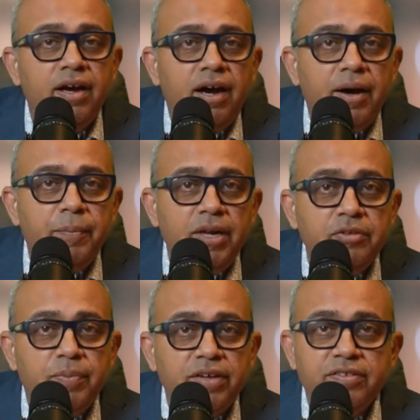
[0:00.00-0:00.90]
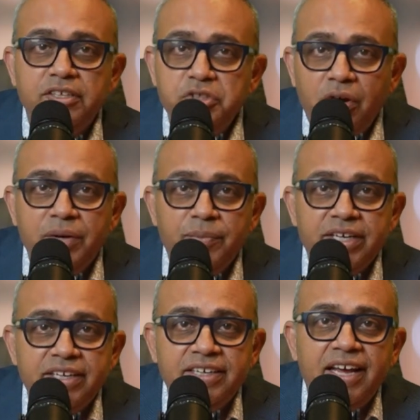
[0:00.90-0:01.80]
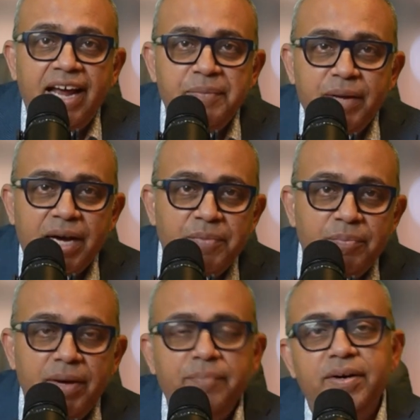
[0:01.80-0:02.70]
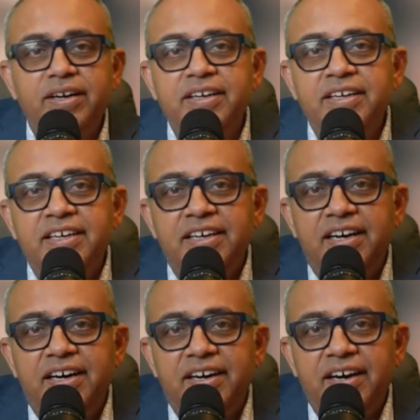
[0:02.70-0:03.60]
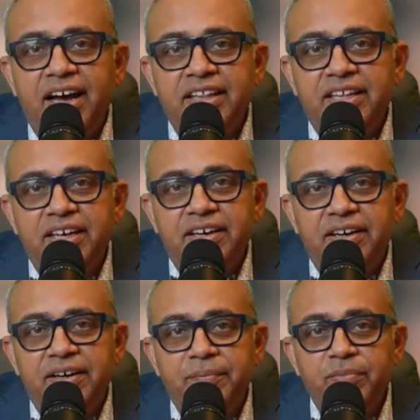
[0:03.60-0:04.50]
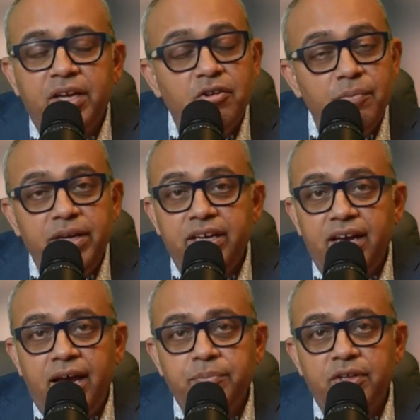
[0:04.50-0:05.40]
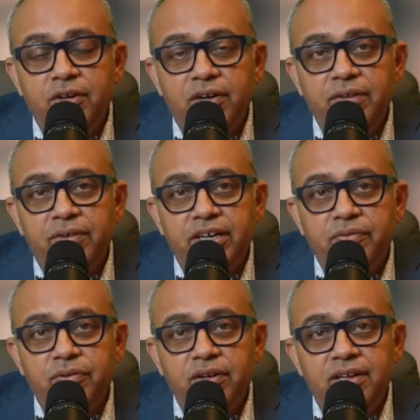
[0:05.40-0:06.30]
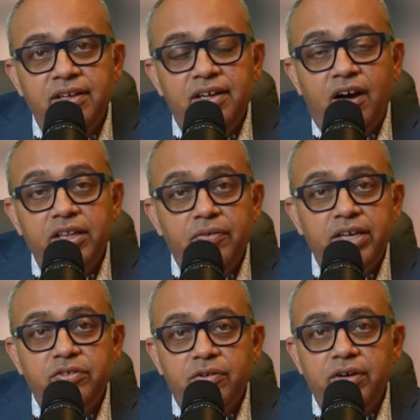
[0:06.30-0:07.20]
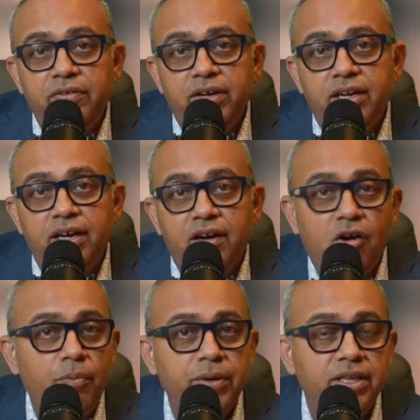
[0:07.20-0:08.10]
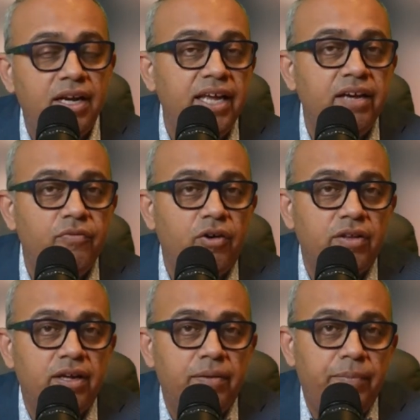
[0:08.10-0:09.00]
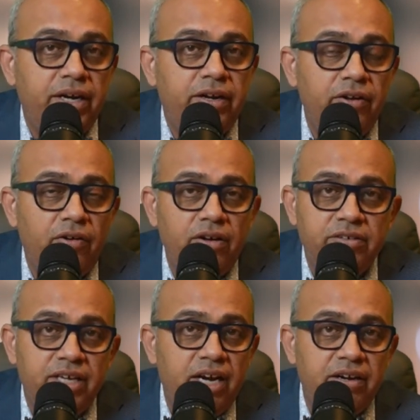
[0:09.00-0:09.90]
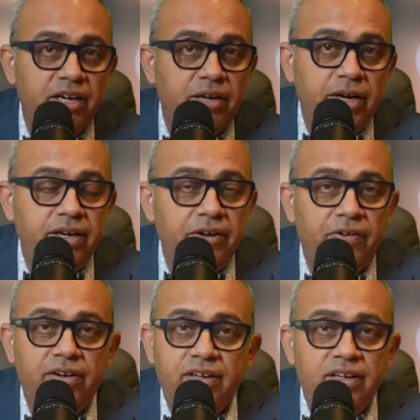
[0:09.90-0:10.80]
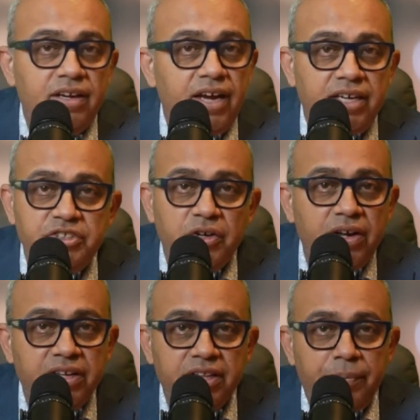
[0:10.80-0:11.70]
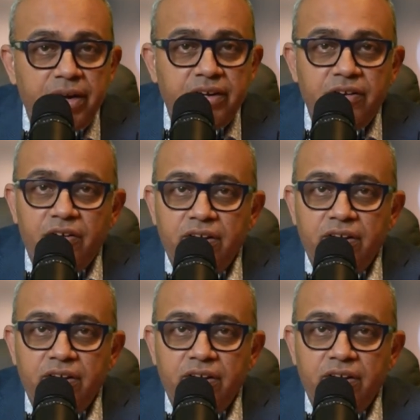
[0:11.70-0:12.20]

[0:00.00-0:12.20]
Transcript: please press the join button and become a member. I think it will be absolutely wonderful. Otherwise, you could even copy the link for the Patreon, ShareTrek Patreon, and join in the Patreon. It